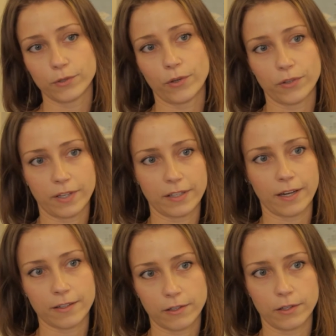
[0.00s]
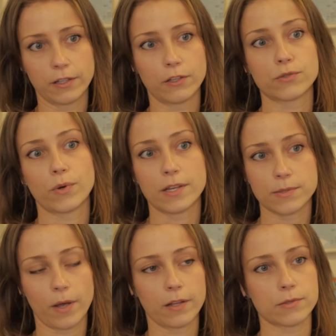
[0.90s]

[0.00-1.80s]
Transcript: done in the technical industry as well.